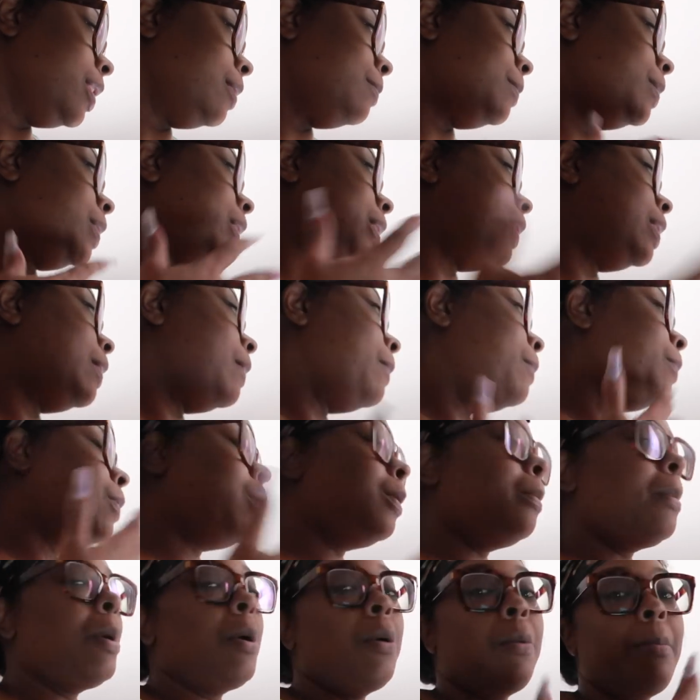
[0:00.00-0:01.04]
Let me
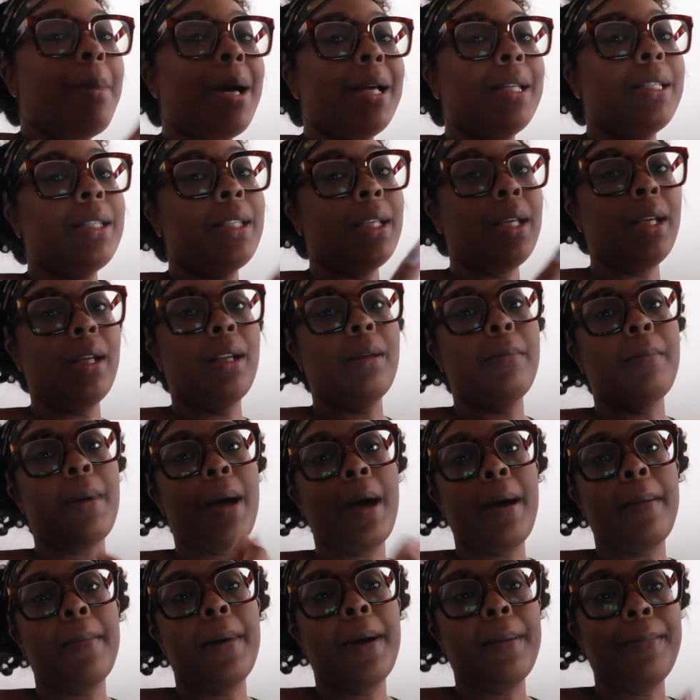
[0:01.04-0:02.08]
promote myself and
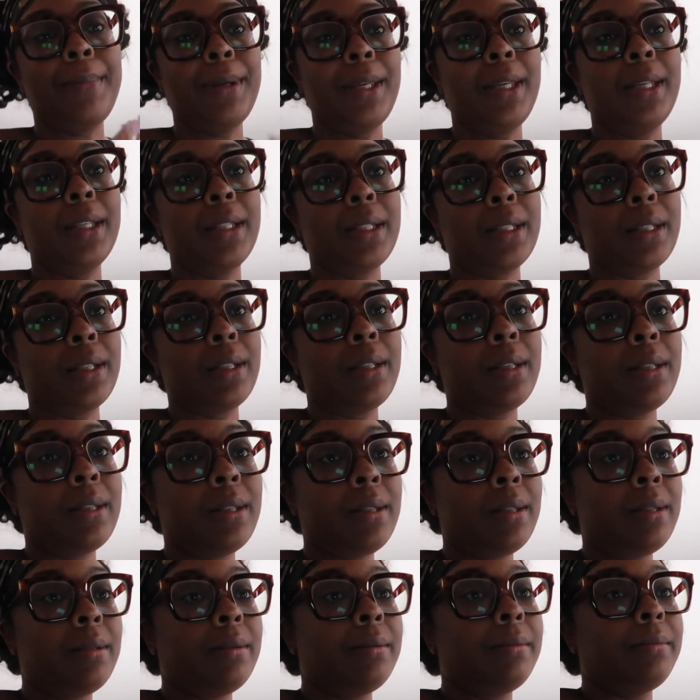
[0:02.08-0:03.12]
mind my
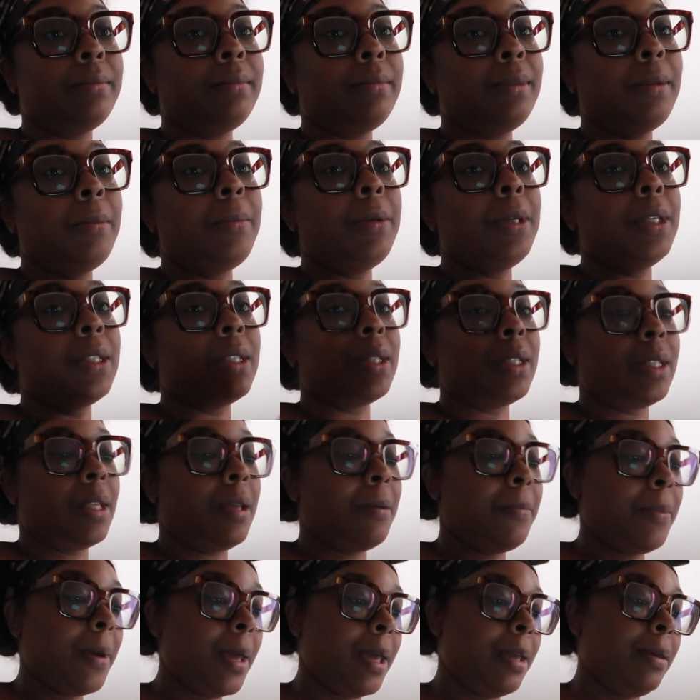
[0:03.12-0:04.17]
business, the business
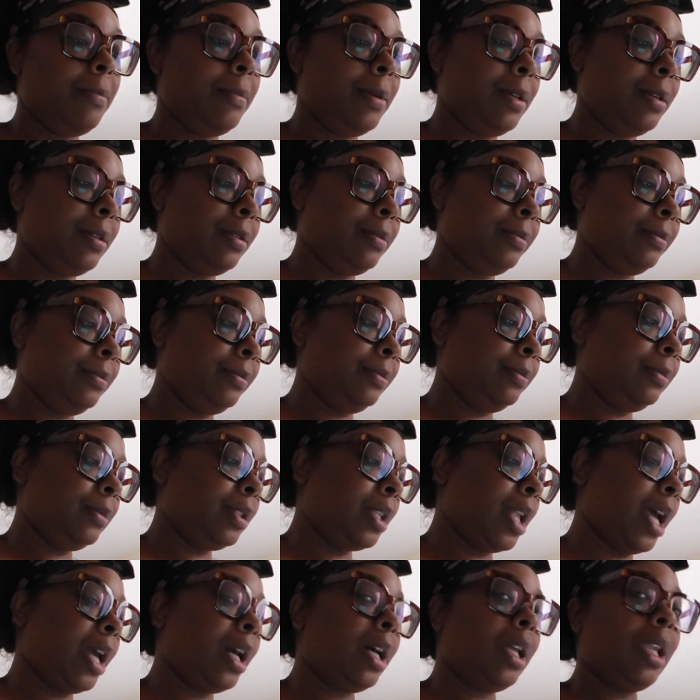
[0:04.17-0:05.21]
that pay me,
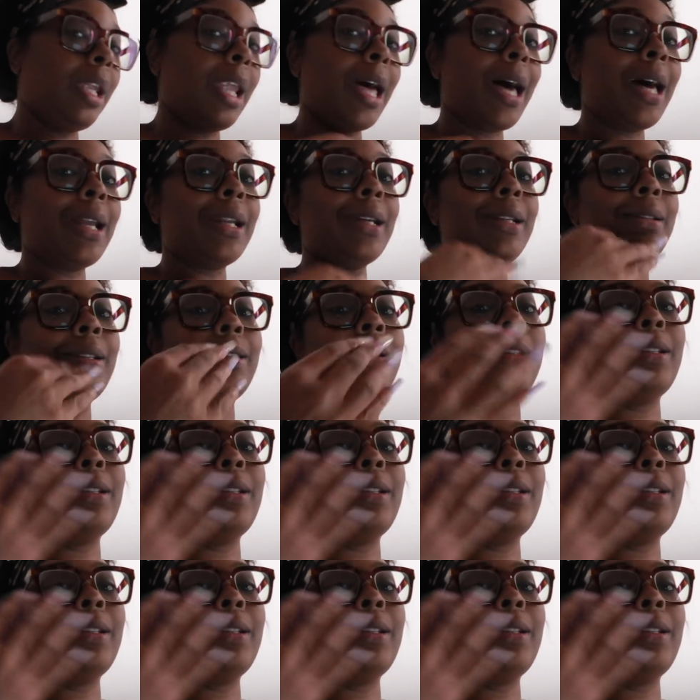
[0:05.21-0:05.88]
like a lot of